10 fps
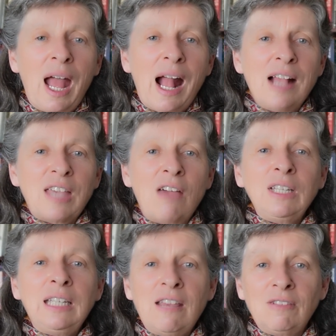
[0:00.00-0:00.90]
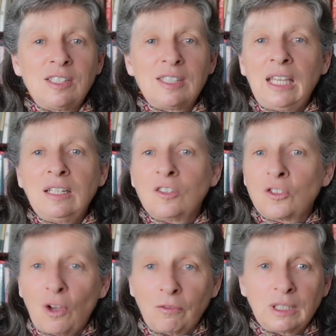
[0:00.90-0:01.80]
as having never ceded
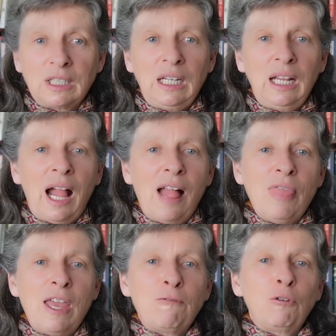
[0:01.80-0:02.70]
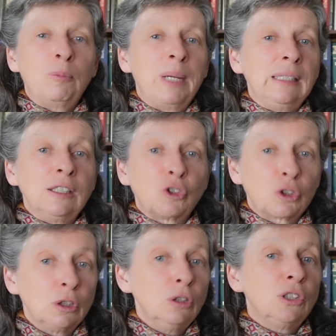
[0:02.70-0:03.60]
sovereignty and therefore being the
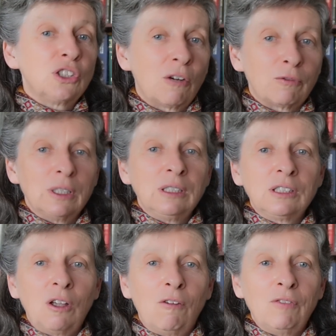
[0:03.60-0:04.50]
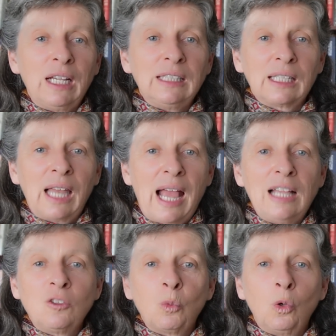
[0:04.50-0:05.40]
true sovereigns of these
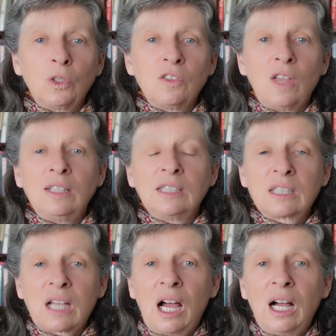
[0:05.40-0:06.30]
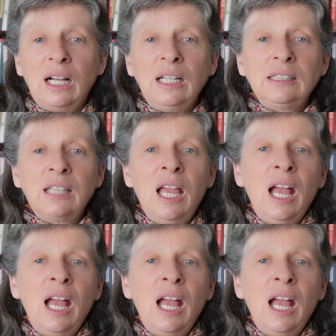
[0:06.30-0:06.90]
lands, waters and skies,